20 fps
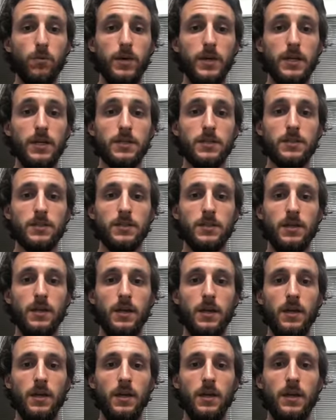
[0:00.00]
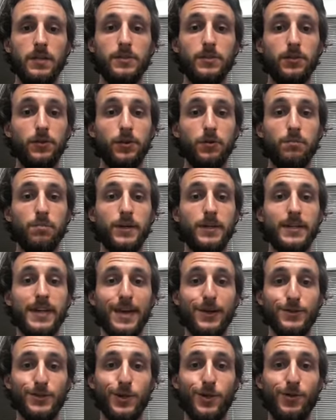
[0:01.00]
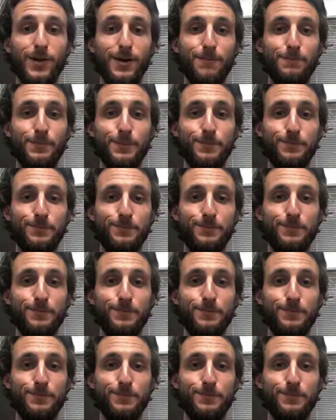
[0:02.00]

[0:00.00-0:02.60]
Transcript: weeks until your blood counts go up.